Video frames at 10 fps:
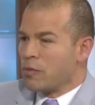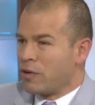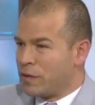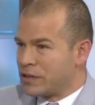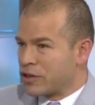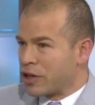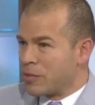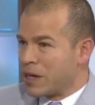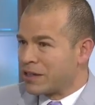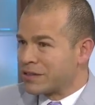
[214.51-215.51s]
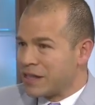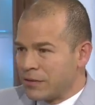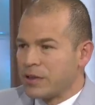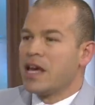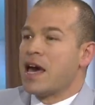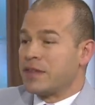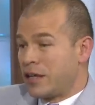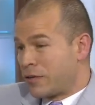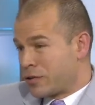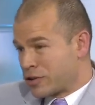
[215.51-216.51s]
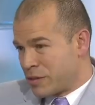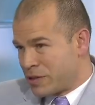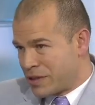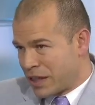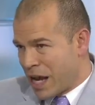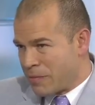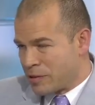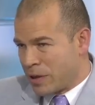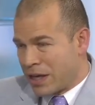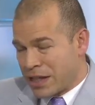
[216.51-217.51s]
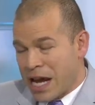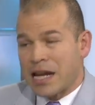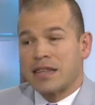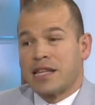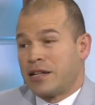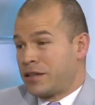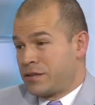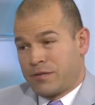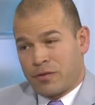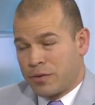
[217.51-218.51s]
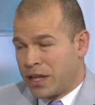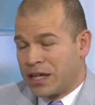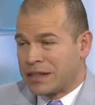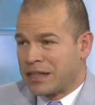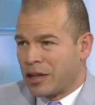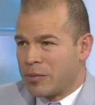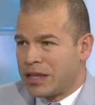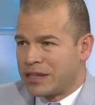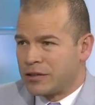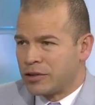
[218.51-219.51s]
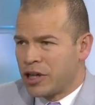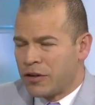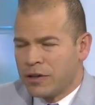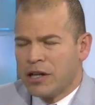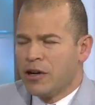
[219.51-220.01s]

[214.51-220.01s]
We feel strong about ourselves. And then, of course, the mistake happens by Adrian. And then from there, Atletico Madrid took off.